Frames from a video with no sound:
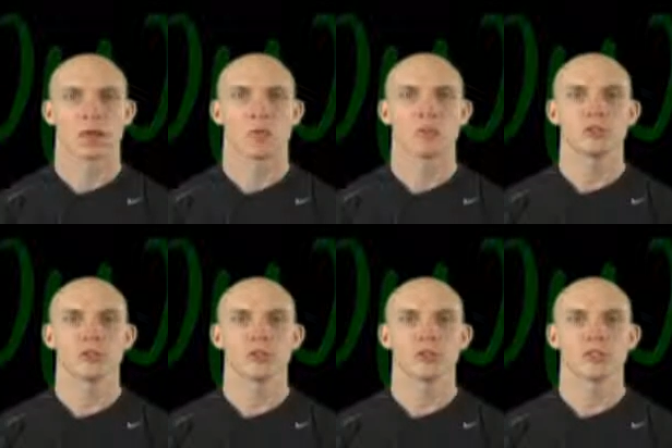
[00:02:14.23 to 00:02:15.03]
Once you
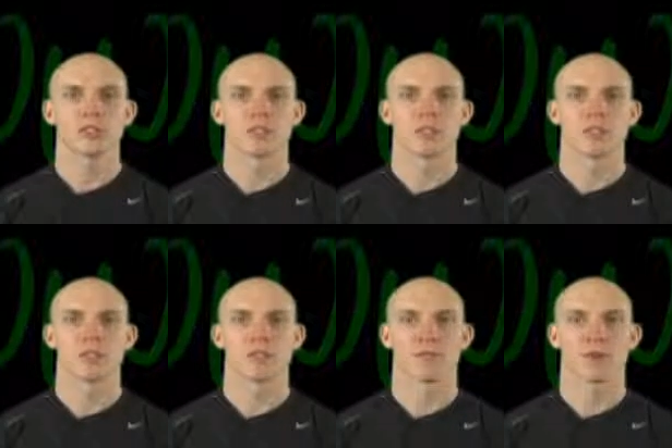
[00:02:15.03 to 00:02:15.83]
have reached
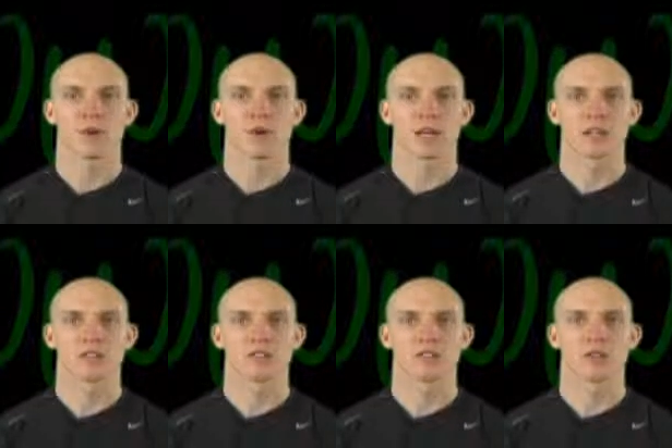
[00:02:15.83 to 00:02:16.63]
the full
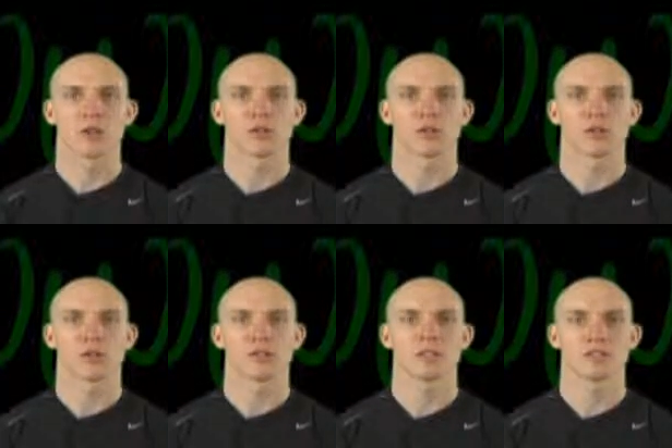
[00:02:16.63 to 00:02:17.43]
range, slowly
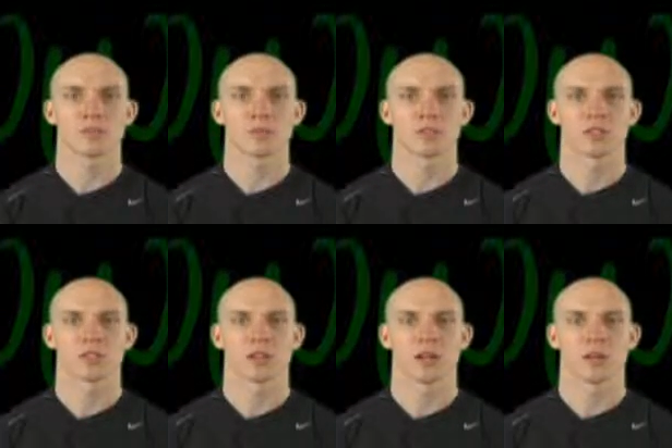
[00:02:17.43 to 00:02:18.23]
return the start
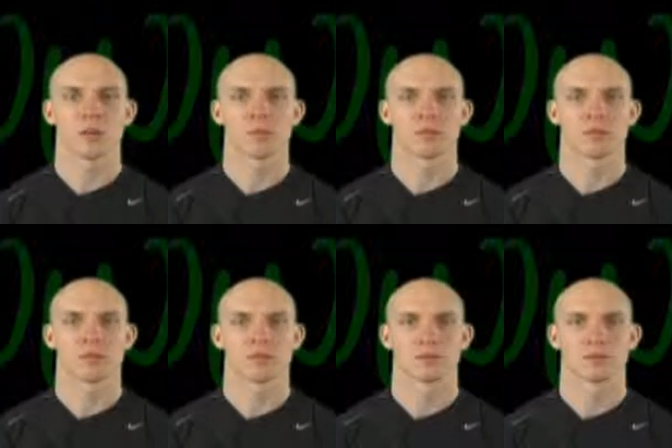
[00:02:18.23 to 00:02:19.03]
position and repeat.
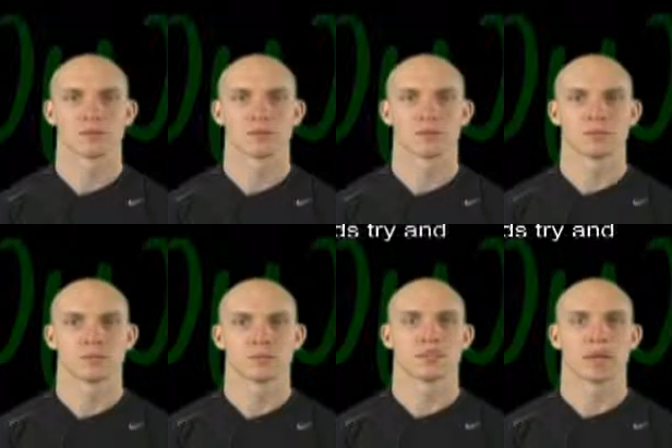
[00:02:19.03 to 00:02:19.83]

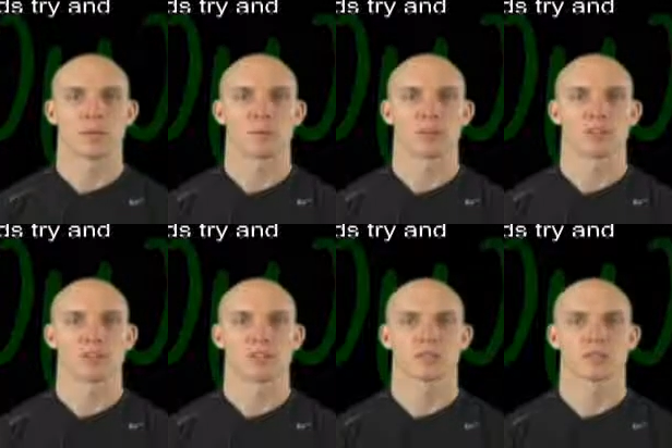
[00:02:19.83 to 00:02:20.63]
Cable
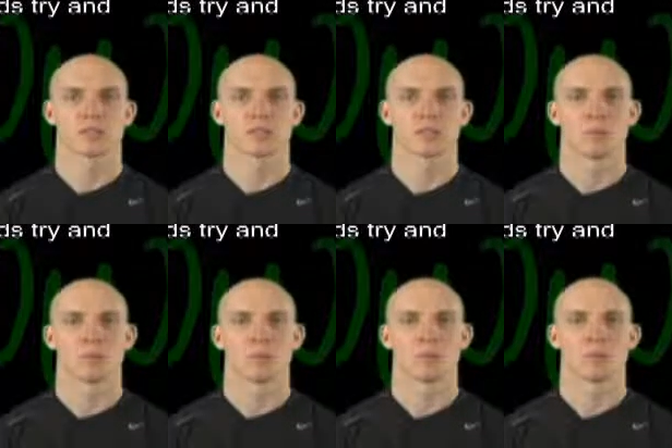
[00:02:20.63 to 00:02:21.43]
exercises.
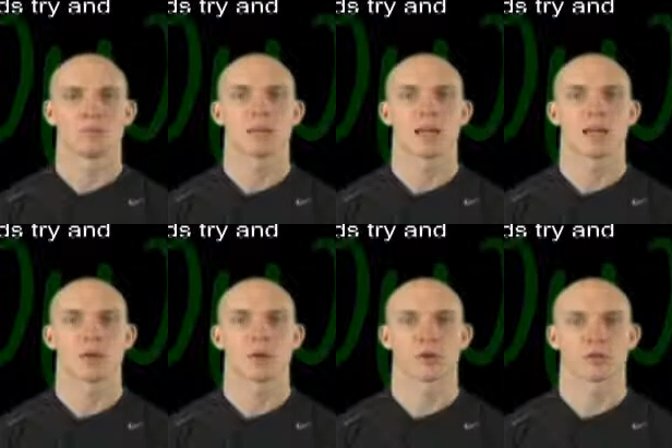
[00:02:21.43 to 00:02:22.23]
Bicep
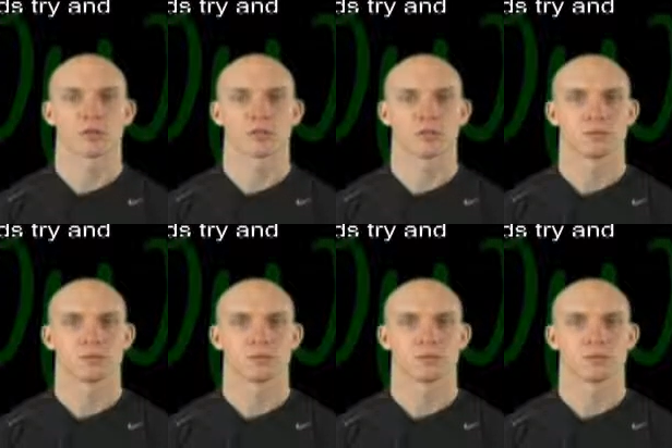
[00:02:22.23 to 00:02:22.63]
hammer curls.